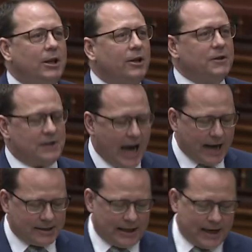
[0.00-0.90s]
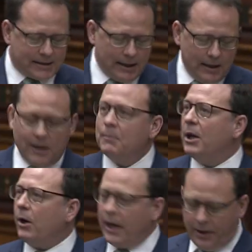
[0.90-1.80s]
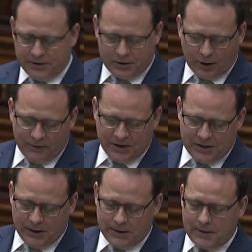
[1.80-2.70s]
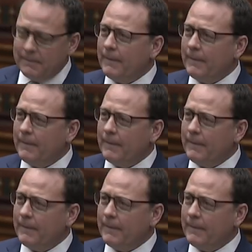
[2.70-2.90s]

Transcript: years to access mental health services,